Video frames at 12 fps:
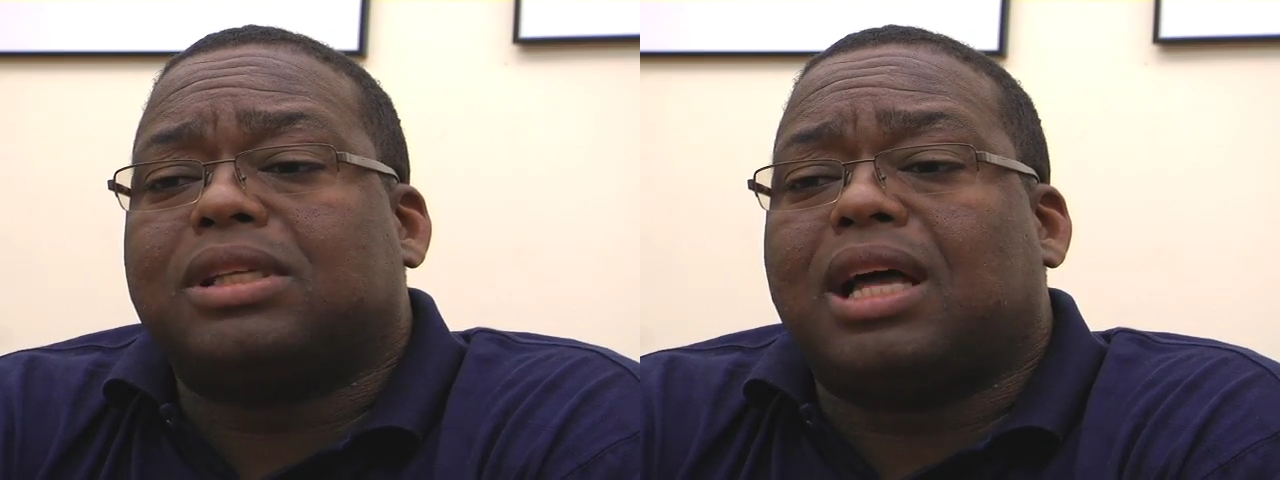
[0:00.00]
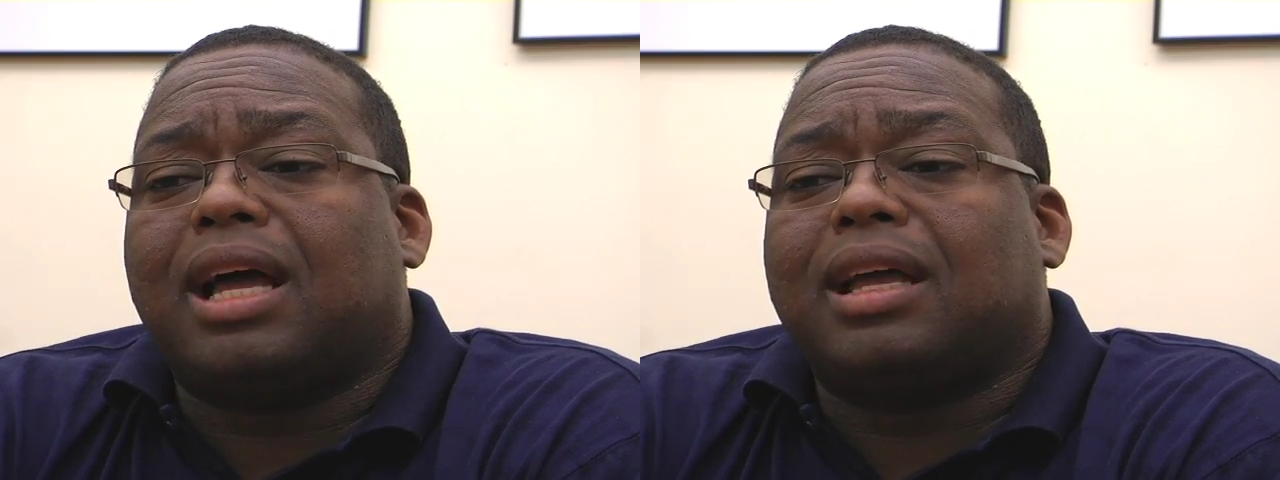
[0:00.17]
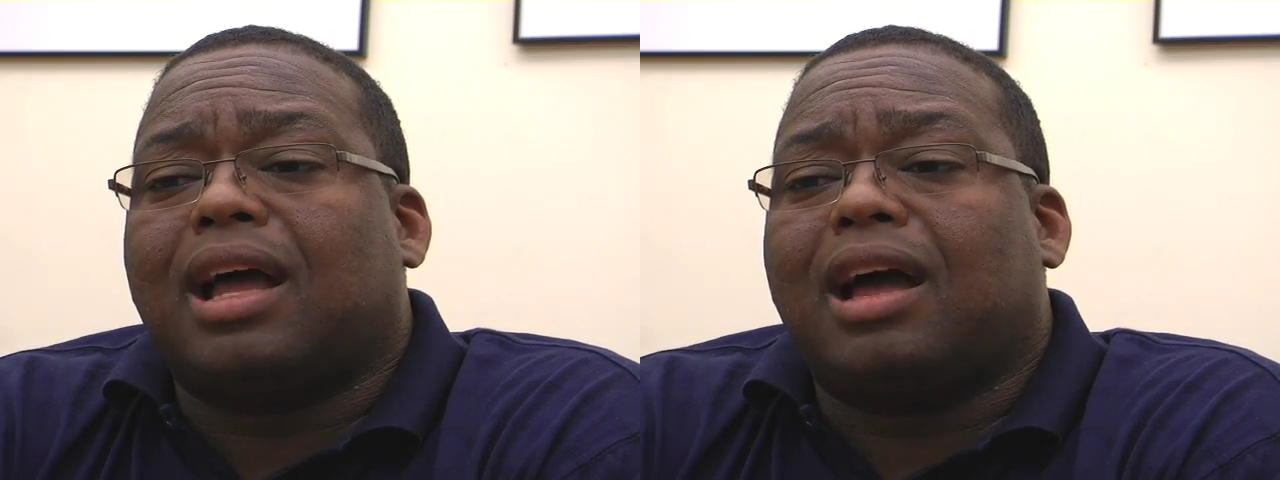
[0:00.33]

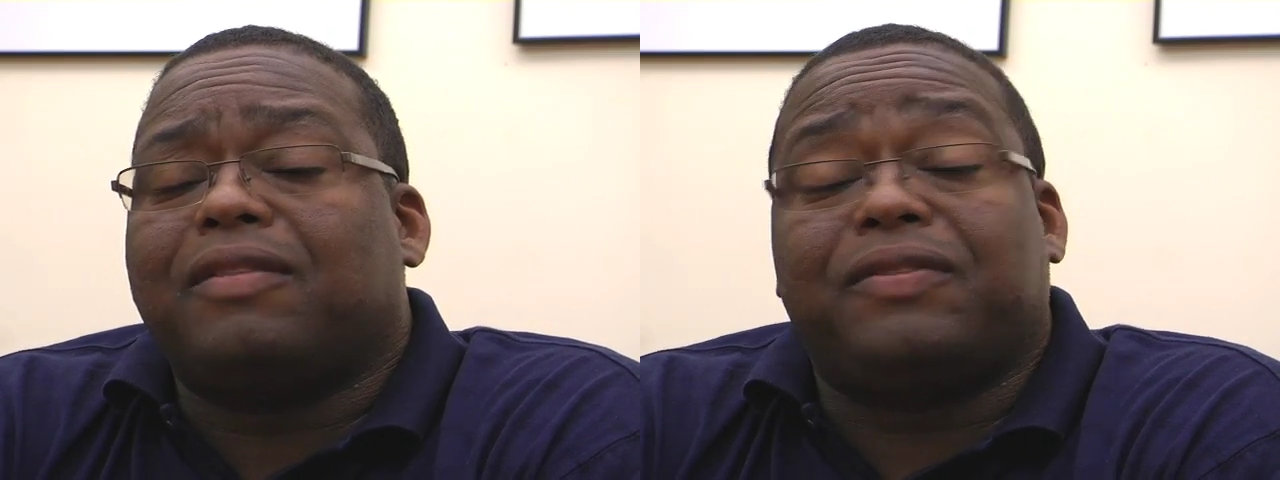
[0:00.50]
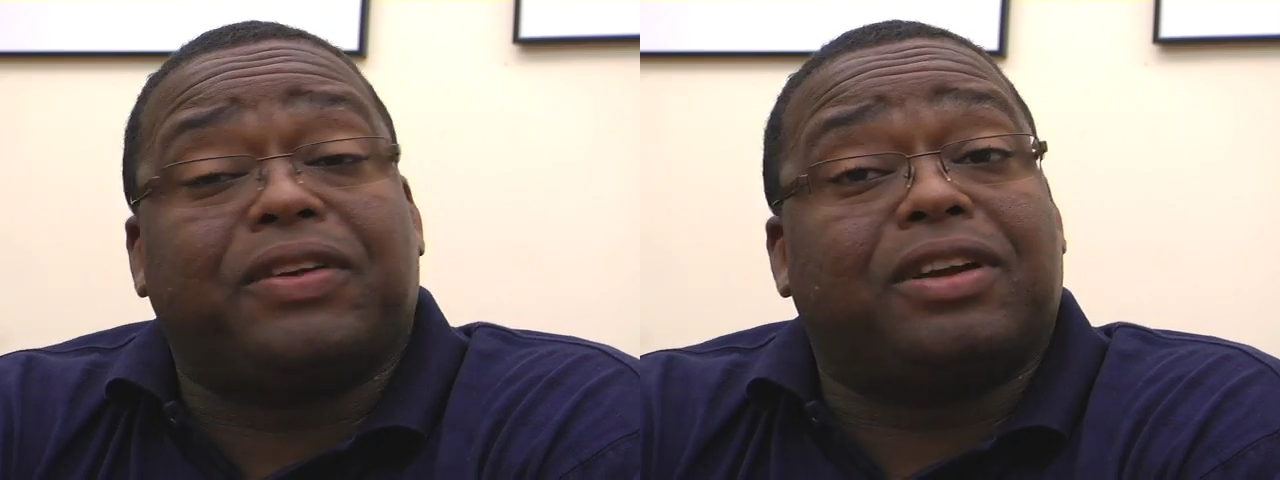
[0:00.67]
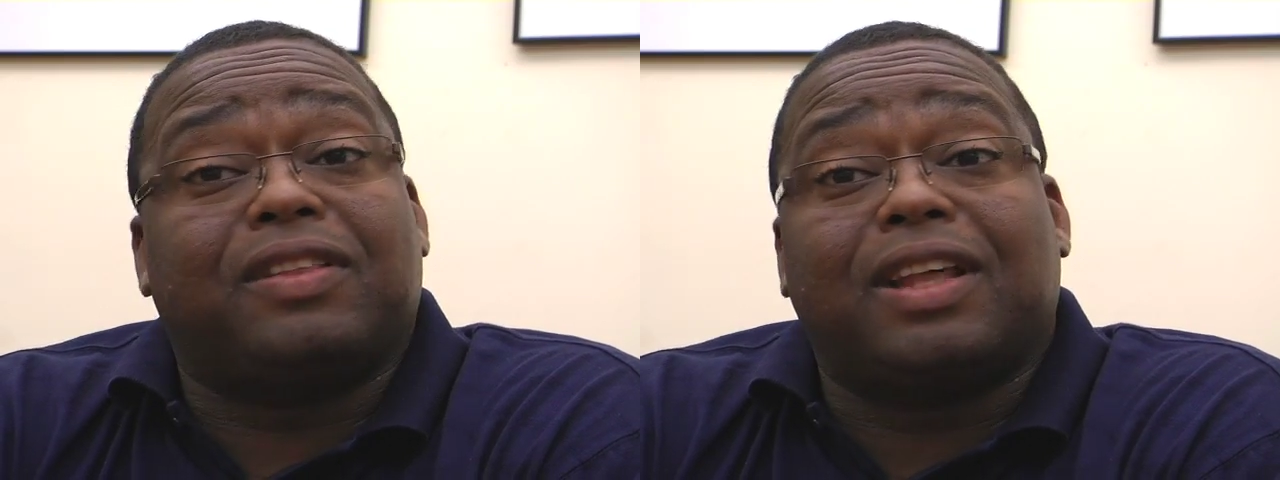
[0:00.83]
I
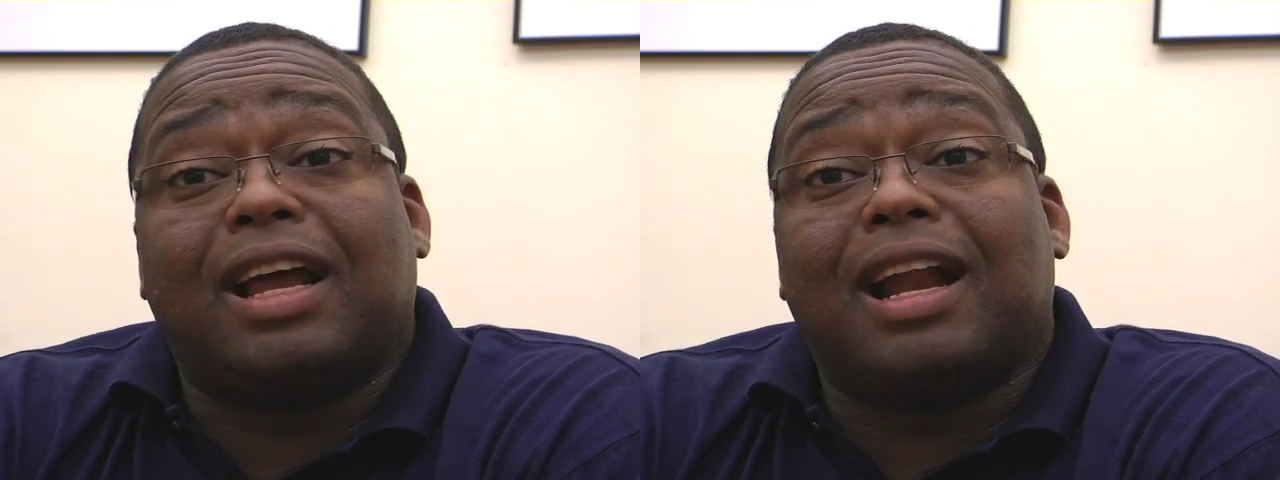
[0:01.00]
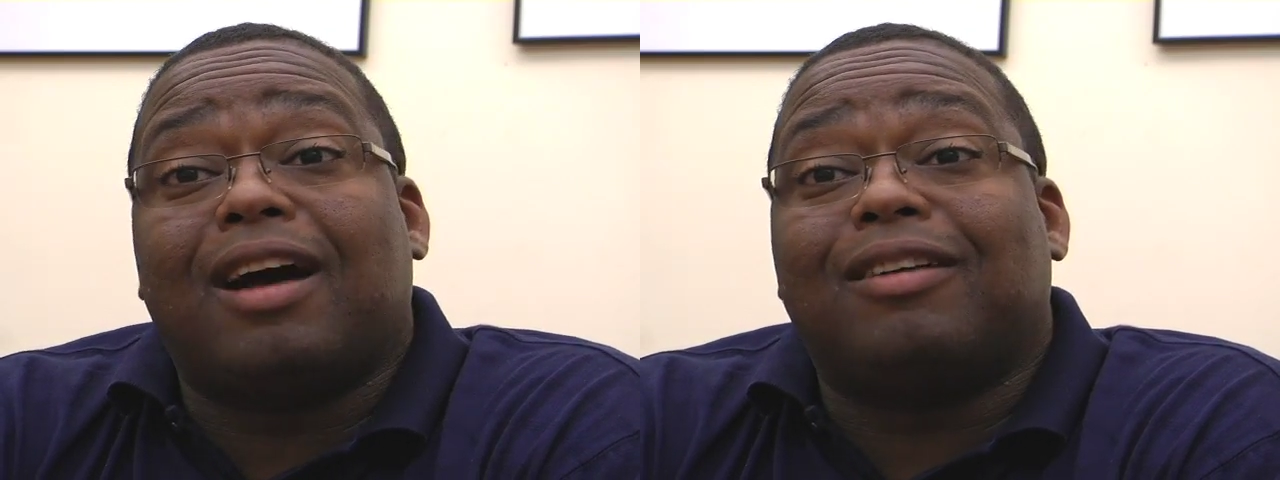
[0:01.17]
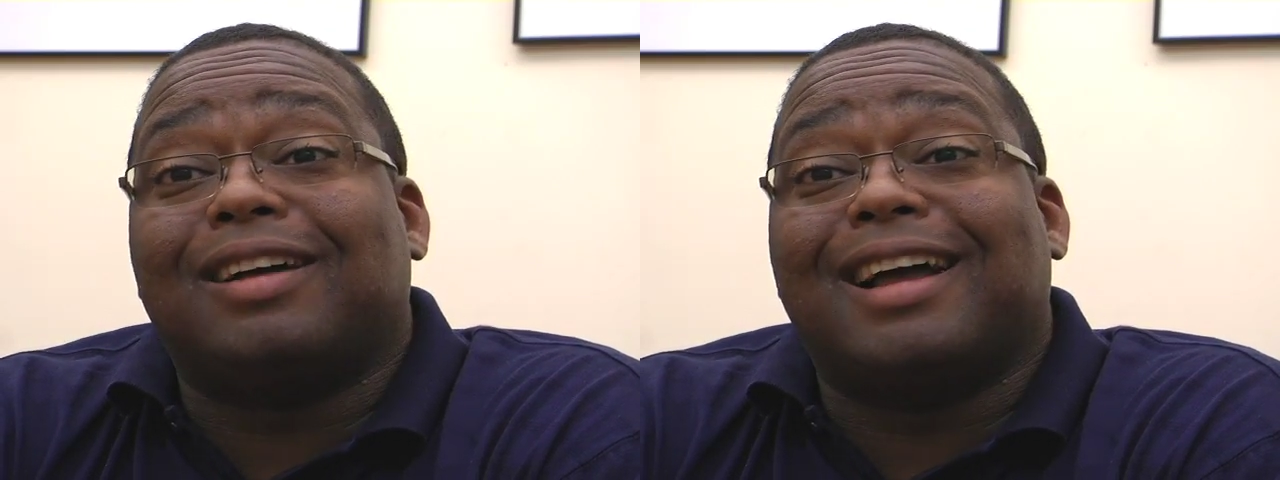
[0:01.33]
figured that
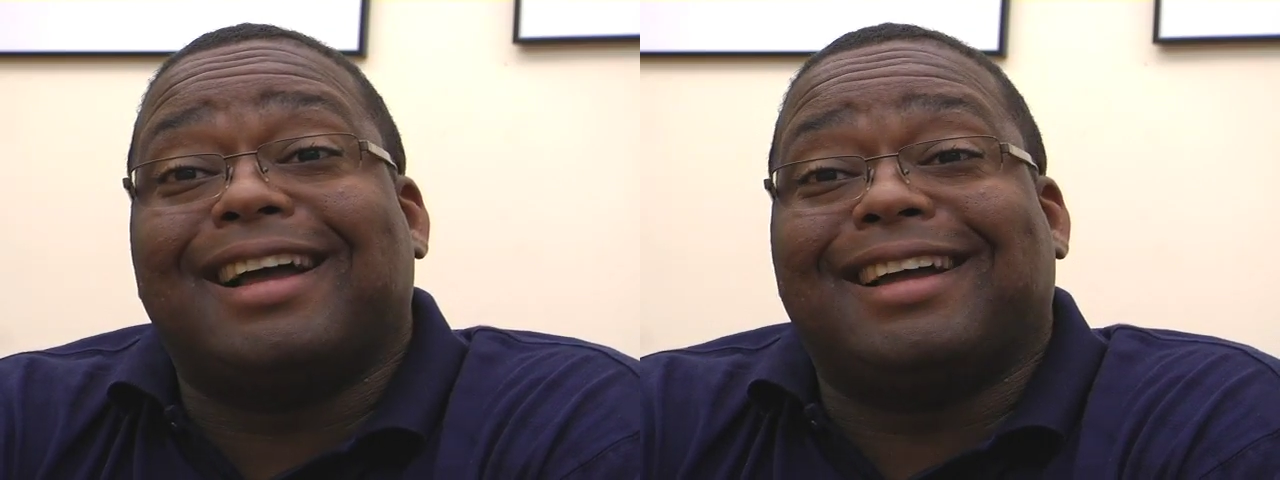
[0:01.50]
out,